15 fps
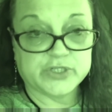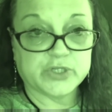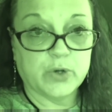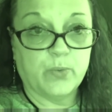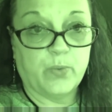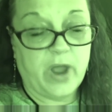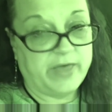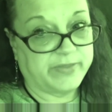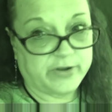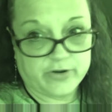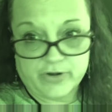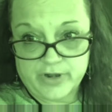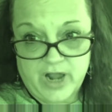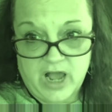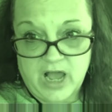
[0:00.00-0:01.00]
So
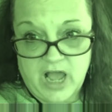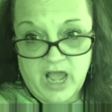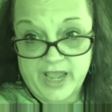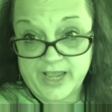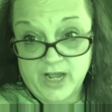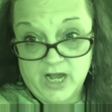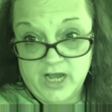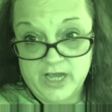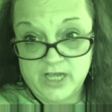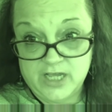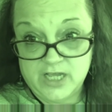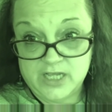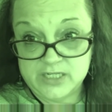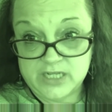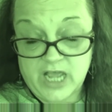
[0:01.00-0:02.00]
whether or not I got,
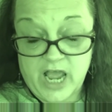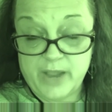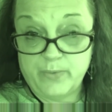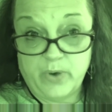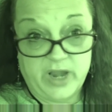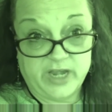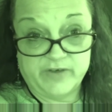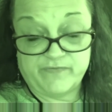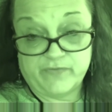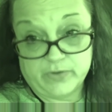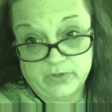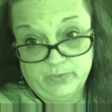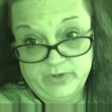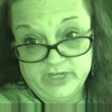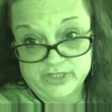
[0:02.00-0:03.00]
I waited for
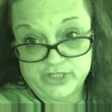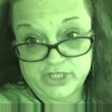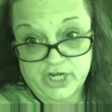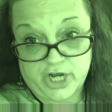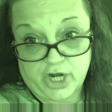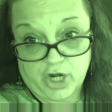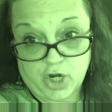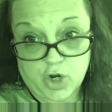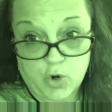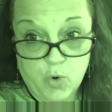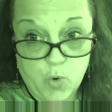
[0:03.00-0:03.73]
the wheelchair